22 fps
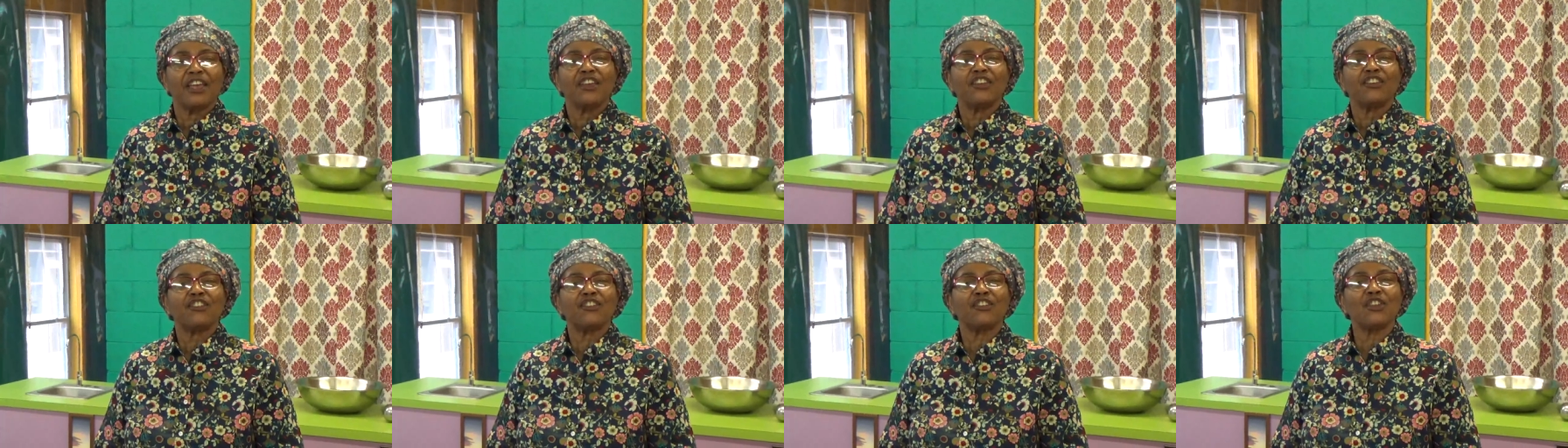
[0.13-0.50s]

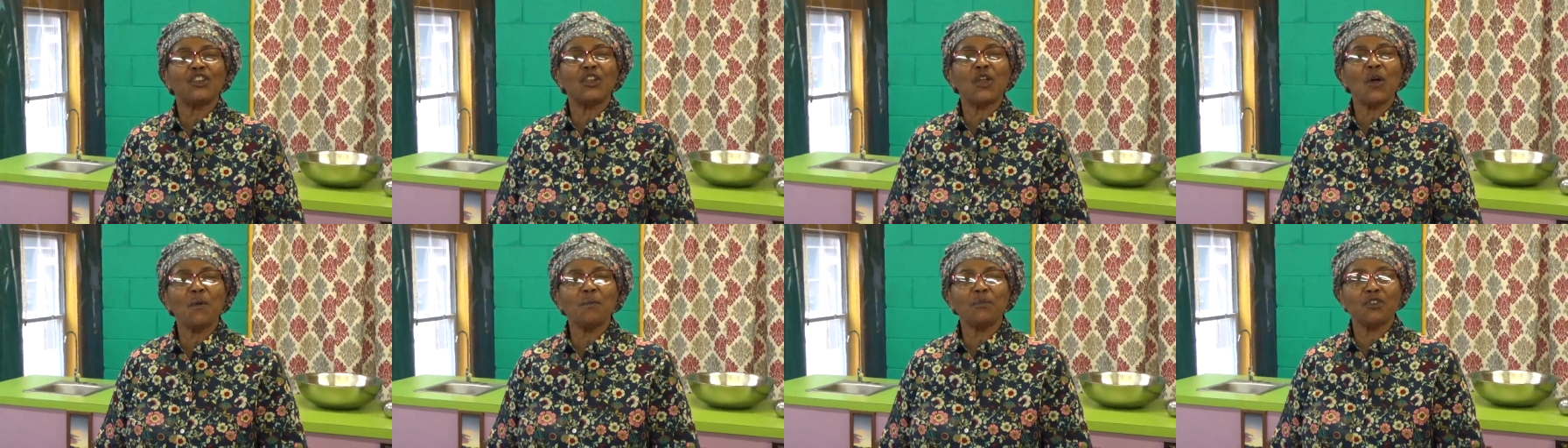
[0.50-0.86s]

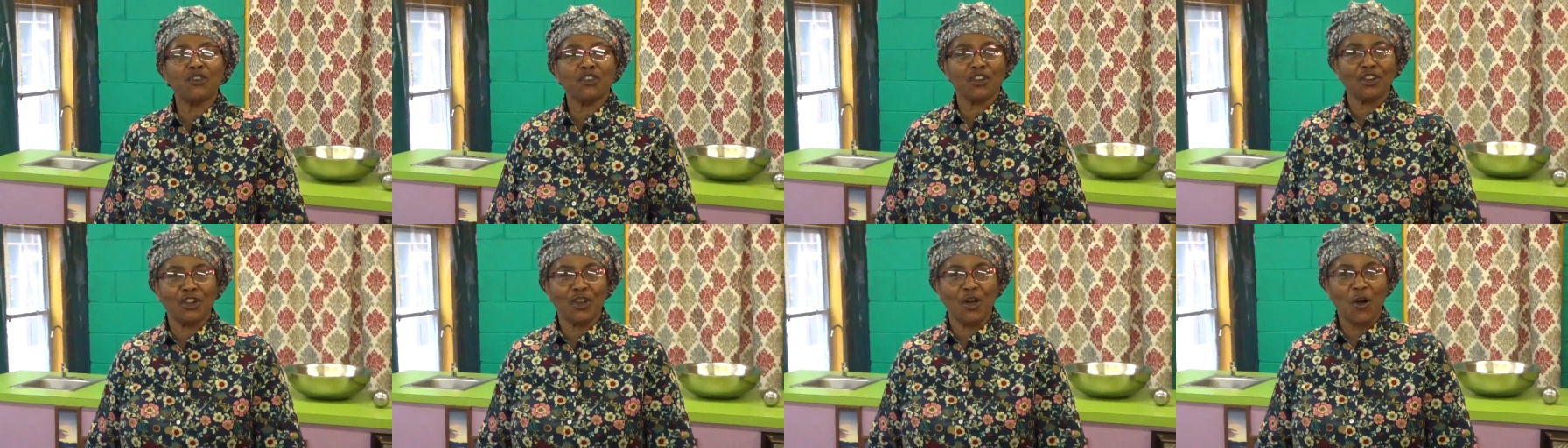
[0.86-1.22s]
Shalom,
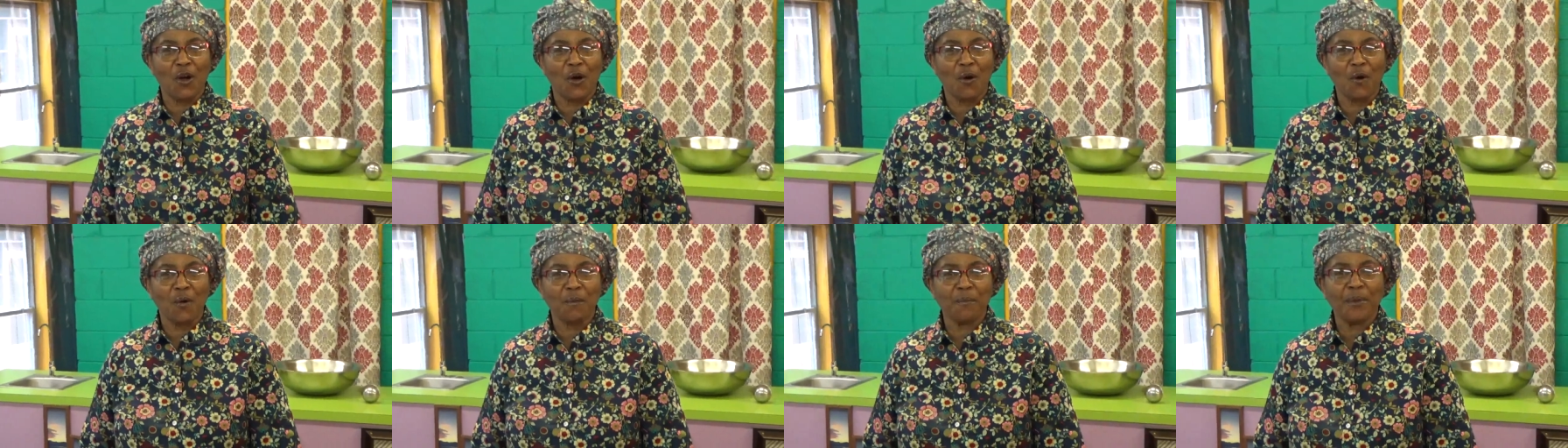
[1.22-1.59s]

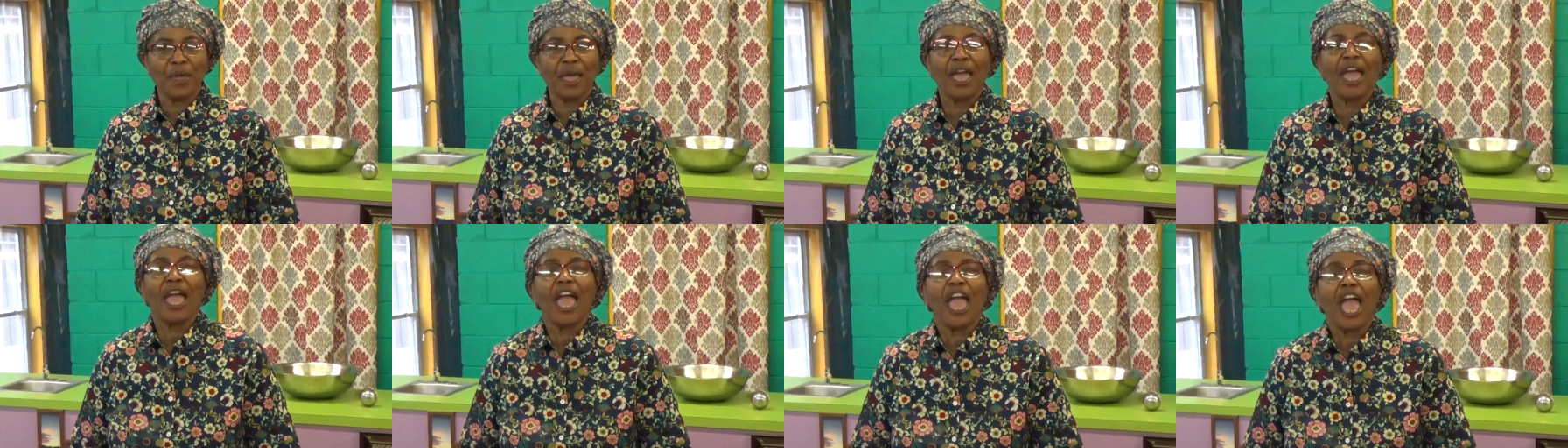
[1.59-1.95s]

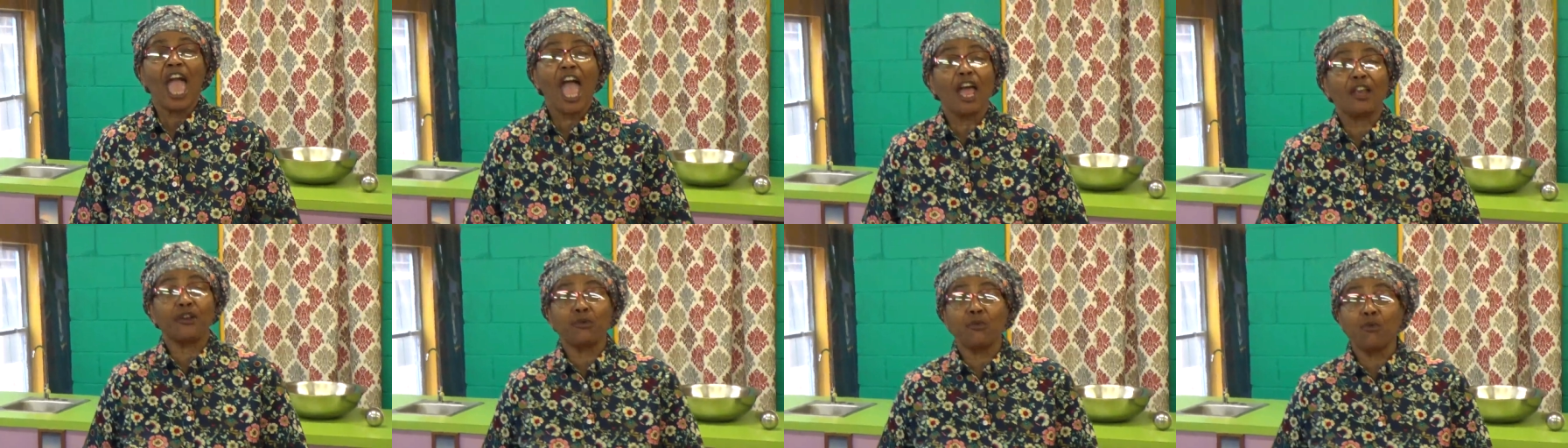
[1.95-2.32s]
shalom,
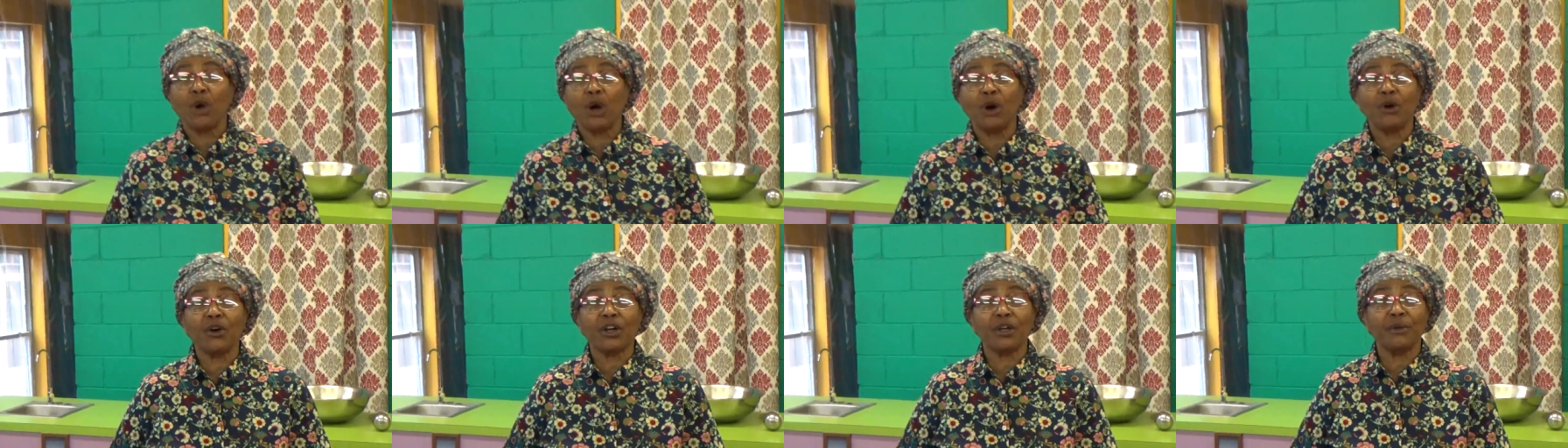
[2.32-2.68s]
and
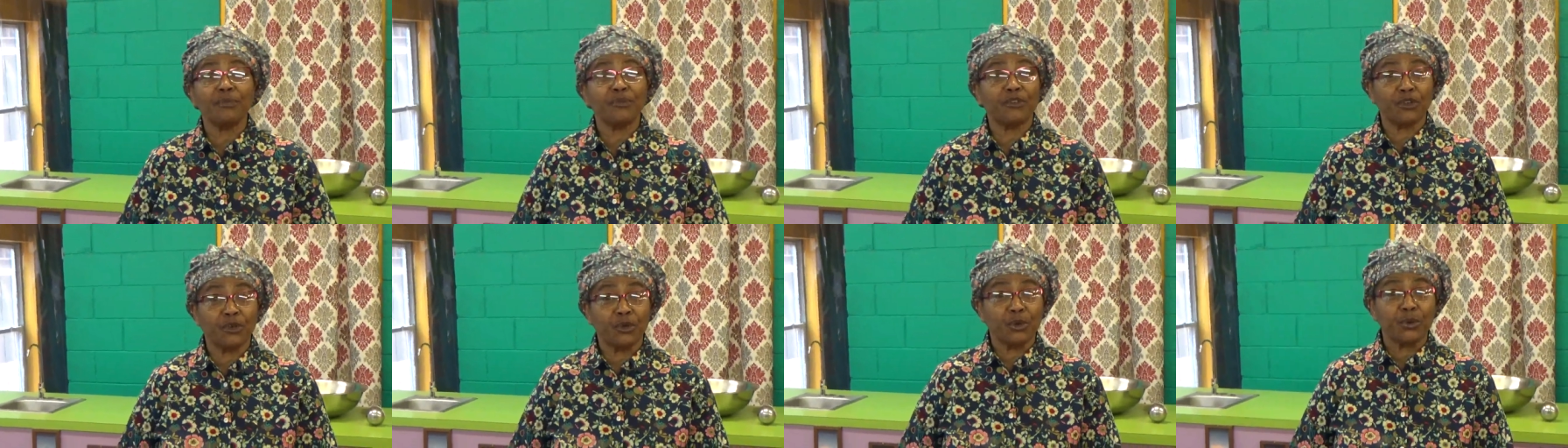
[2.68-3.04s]

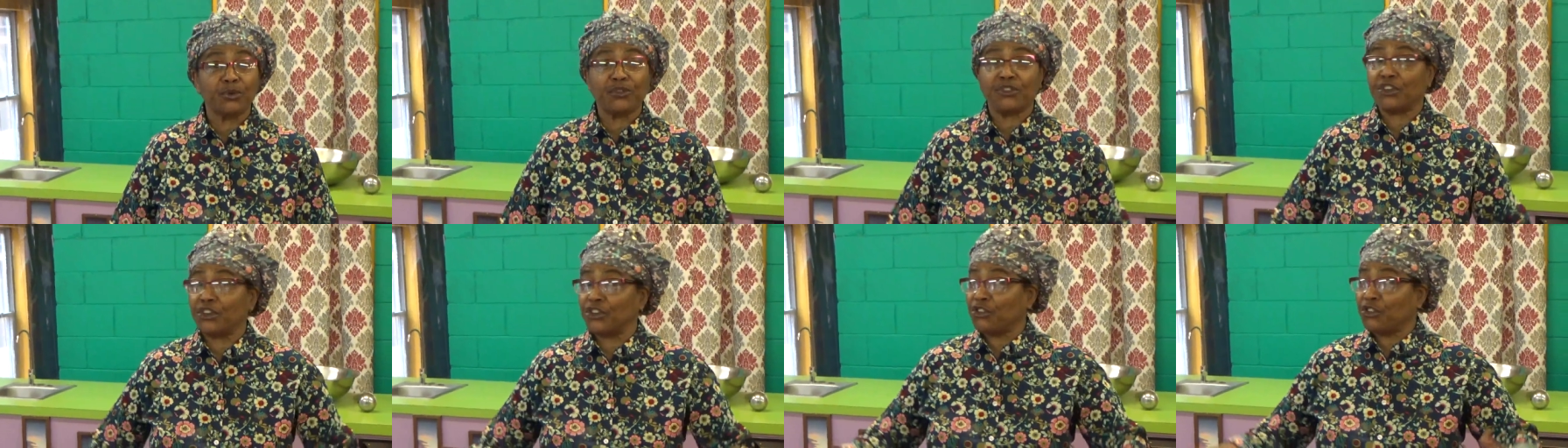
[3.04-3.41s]
welcome
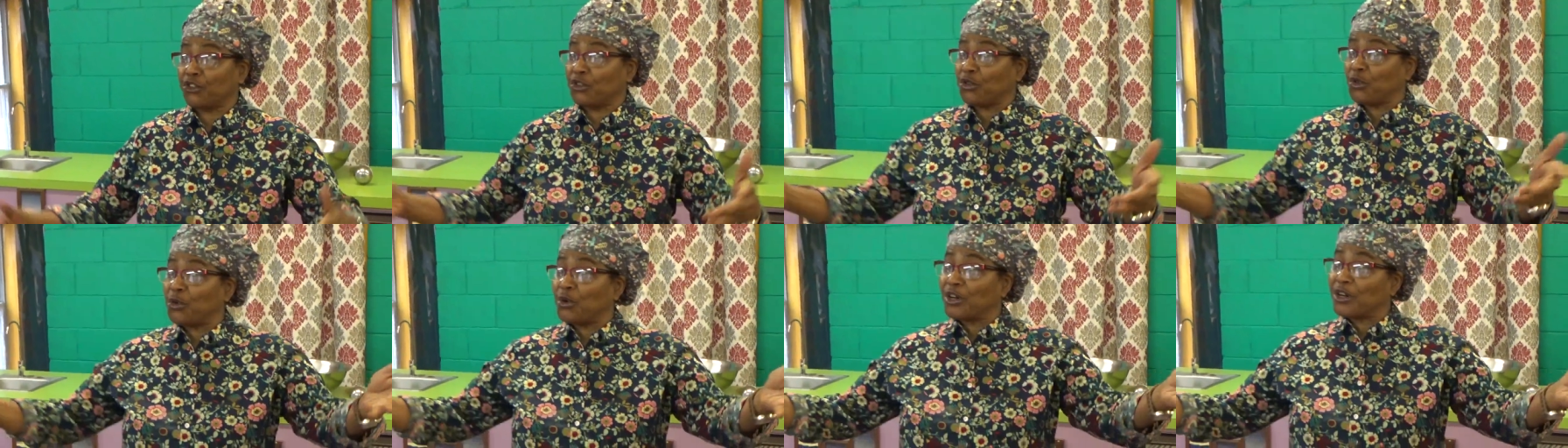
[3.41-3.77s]
to
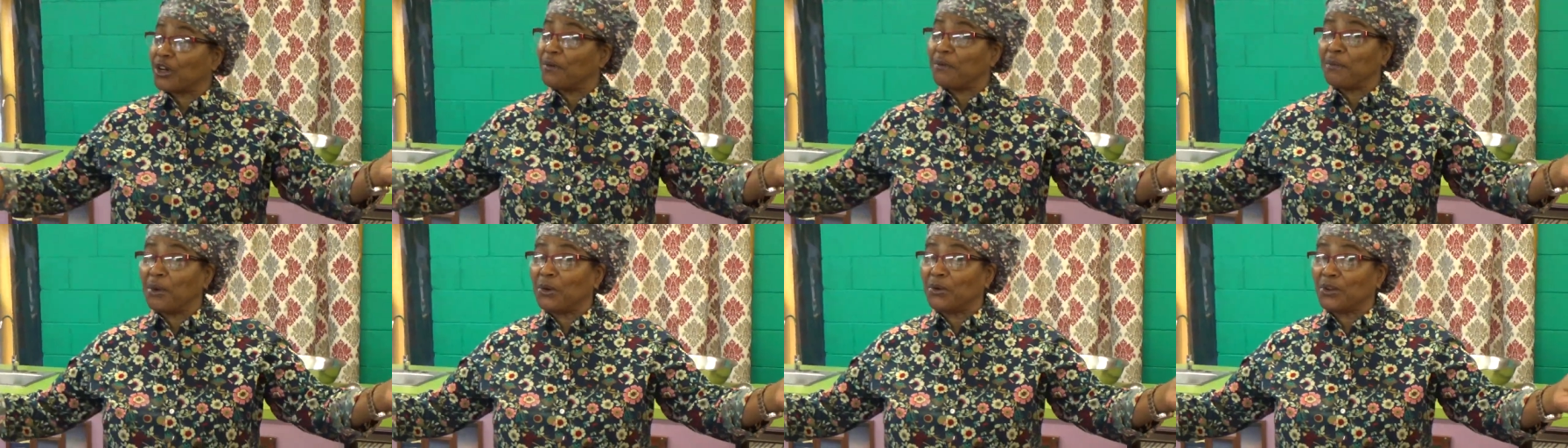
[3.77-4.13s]
Tshuwah
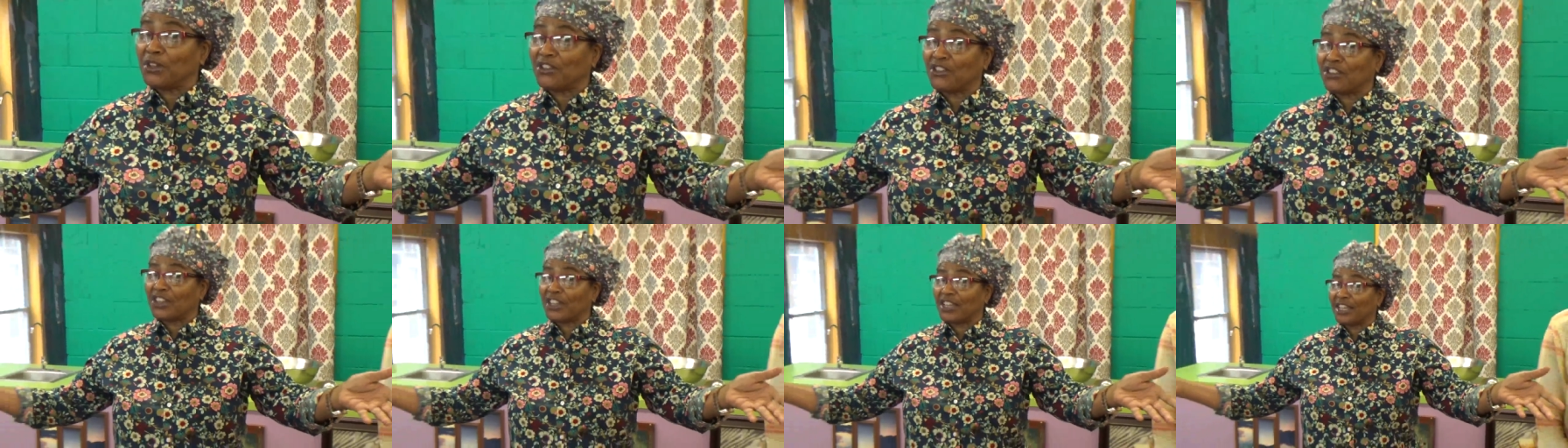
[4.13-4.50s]

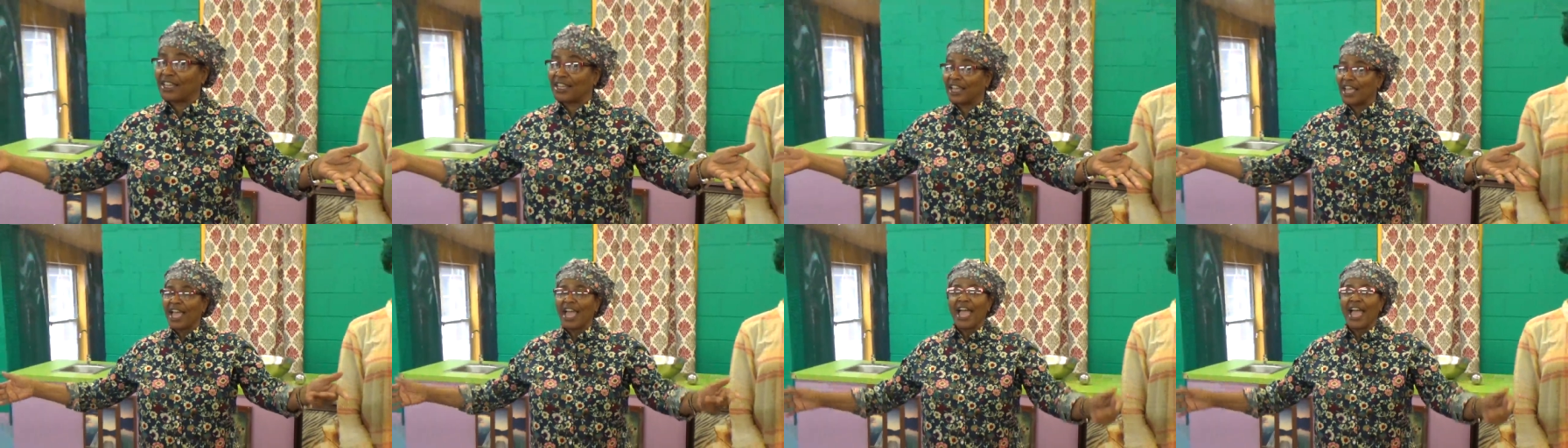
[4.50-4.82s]
Community.